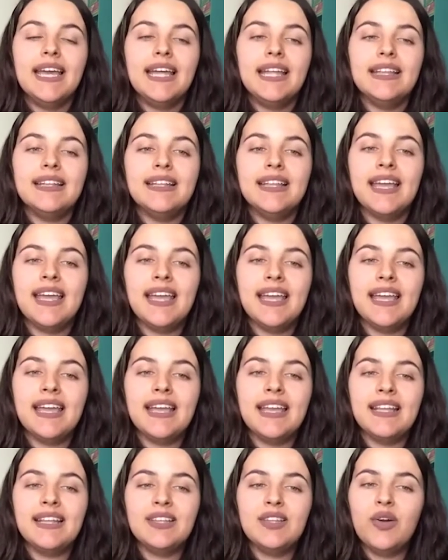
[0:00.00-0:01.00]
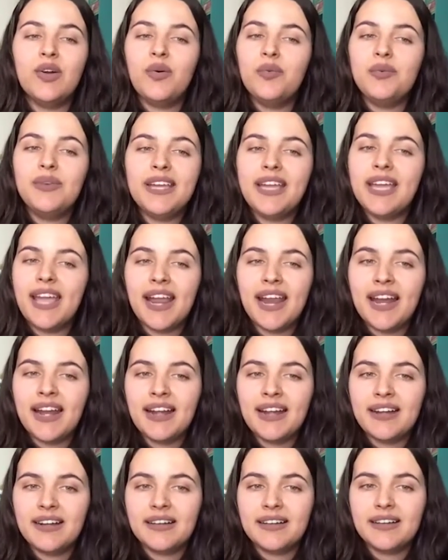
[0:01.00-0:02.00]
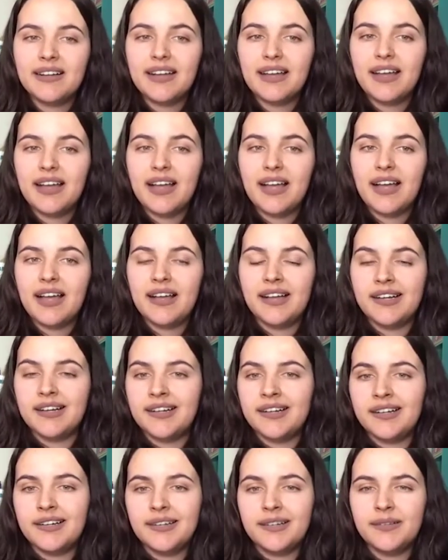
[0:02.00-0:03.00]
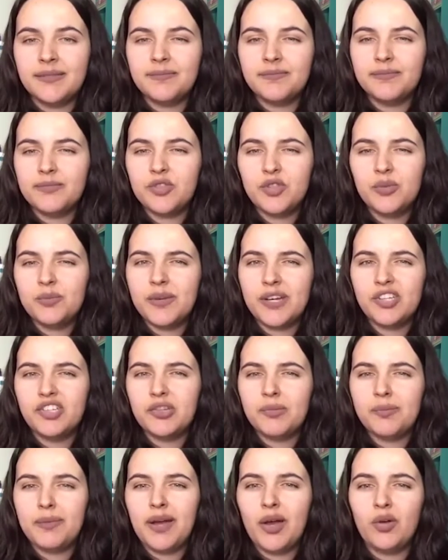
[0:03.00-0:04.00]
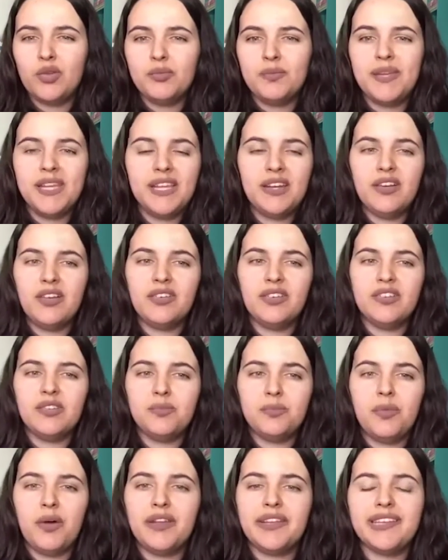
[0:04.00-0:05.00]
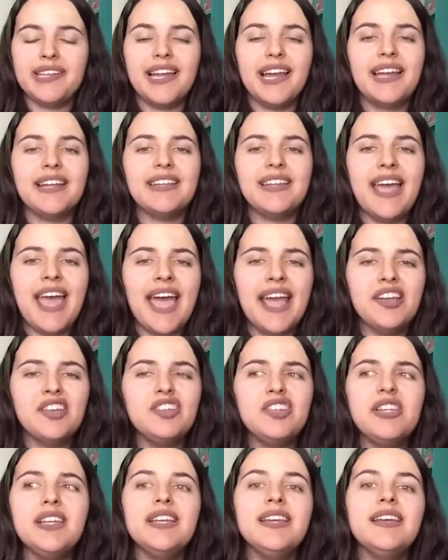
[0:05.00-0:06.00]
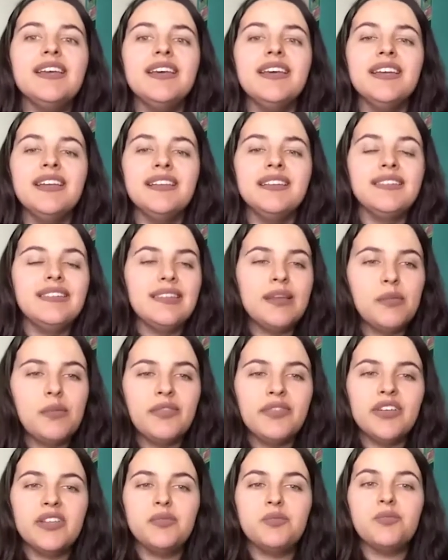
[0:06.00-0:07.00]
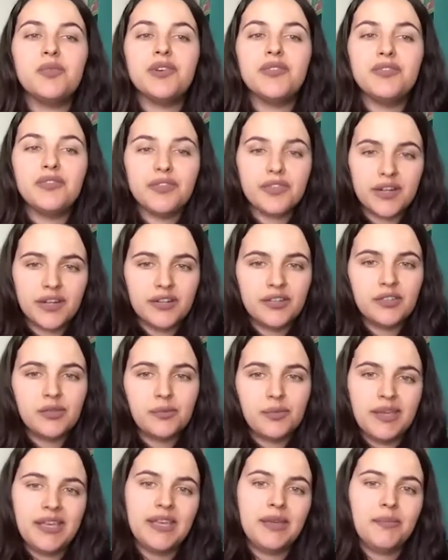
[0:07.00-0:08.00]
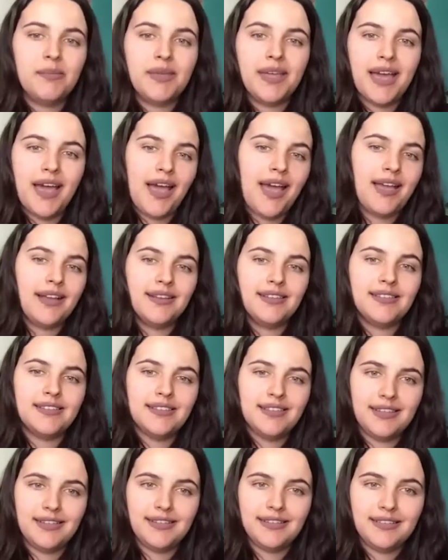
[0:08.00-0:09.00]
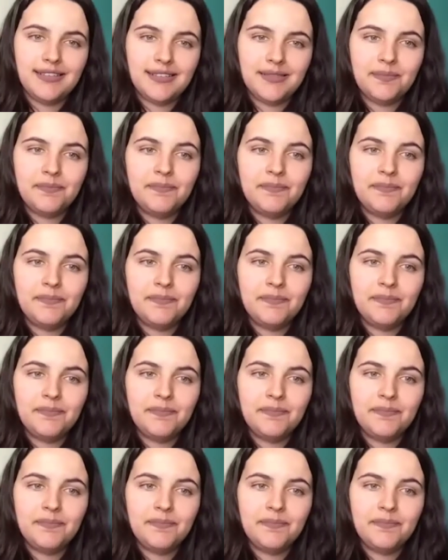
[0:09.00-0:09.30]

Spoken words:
They don't care too much about being on the spotlight. Actually, some of us prefer to be behind the scenes.